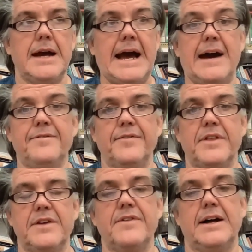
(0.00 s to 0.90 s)
half of
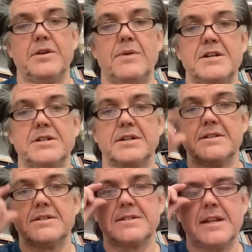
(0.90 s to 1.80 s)
the evaluation,
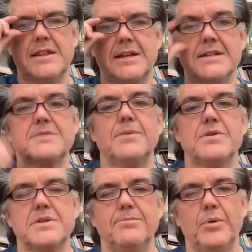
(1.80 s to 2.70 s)
this is the thing that's
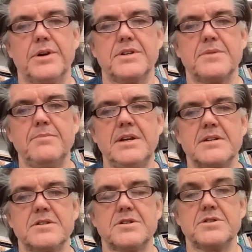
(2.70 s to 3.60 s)
most important to me,
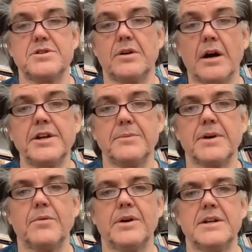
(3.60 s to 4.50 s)
is just your
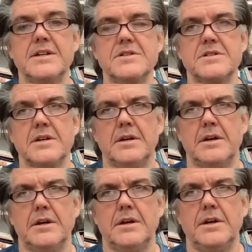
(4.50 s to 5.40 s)
argument, what it is
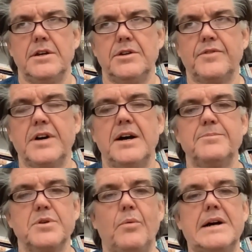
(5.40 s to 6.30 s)
you've come
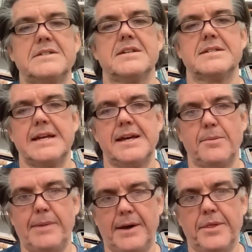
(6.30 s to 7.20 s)
to want to say
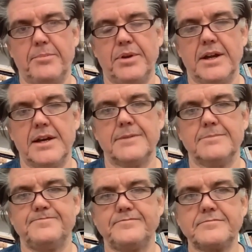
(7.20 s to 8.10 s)
about the play.
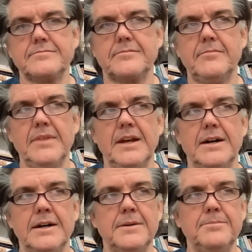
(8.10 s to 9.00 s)

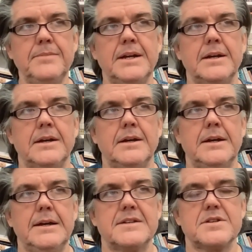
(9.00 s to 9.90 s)

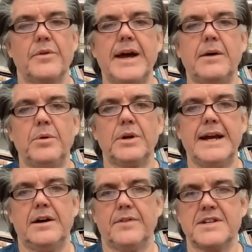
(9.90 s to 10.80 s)
So that will
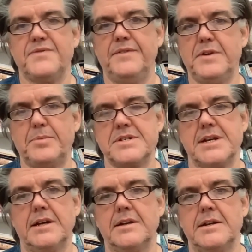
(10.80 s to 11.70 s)
count as
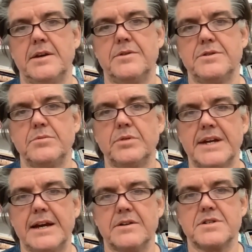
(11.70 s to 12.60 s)
50%, and the other two will
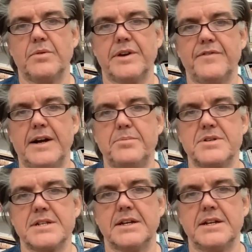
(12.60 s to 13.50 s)
count as
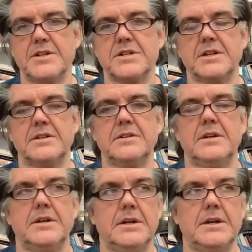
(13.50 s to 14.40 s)
25% each in
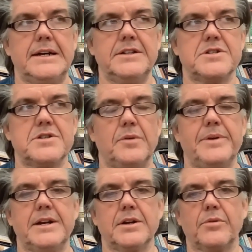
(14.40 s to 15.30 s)

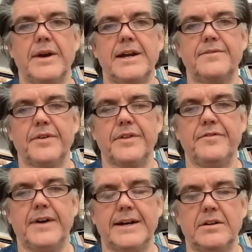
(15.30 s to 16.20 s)
determining a grade for the
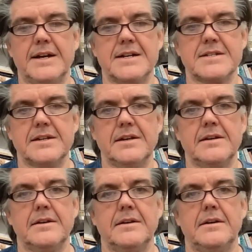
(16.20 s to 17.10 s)
final
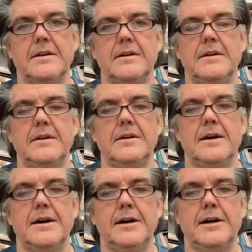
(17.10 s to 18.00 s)
essay.
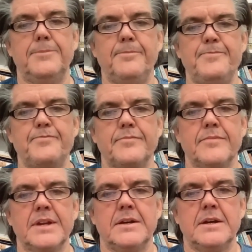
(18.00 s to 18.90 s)

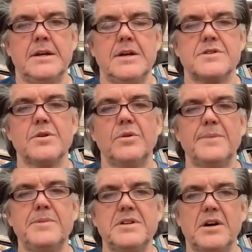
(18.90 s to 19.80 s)
So
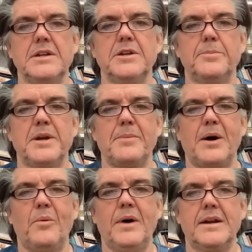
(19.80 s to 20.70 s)
let me talk a little bit
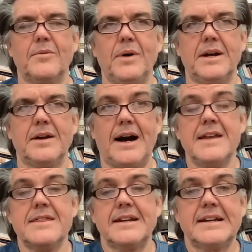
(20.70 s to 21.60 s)
about what
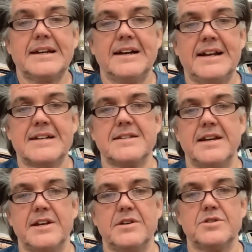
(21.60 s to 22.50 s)
I think an
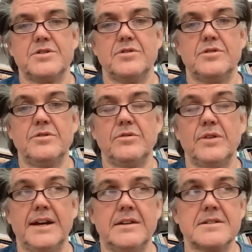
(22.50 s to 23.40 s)
essay should do,
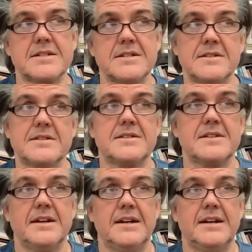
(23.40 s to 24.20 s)
and this is